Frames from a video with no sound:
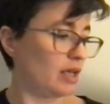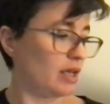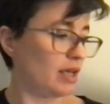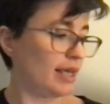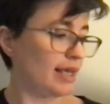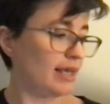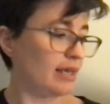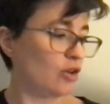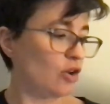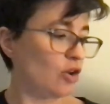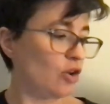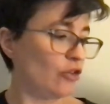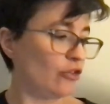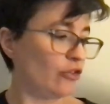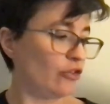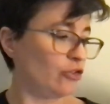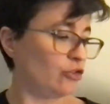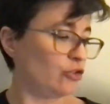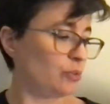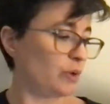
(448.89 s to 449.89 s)
I can
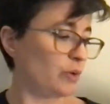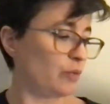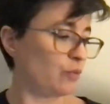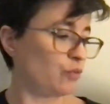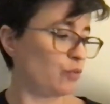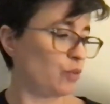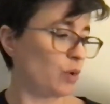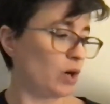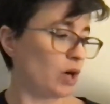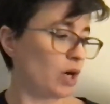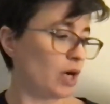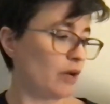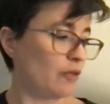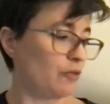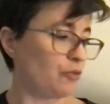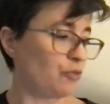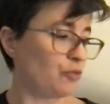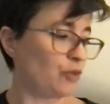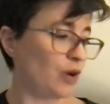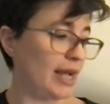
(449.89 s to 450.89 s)
also do it for a
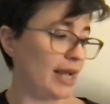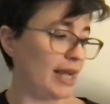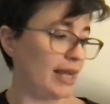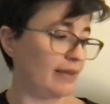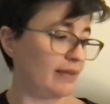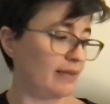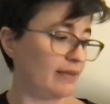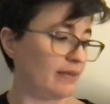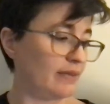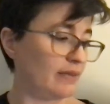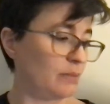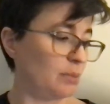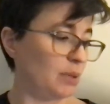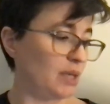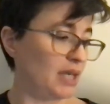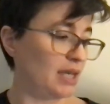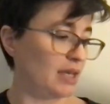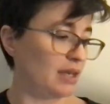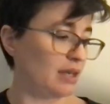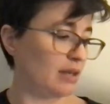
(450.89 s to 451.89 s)
phrase to speak.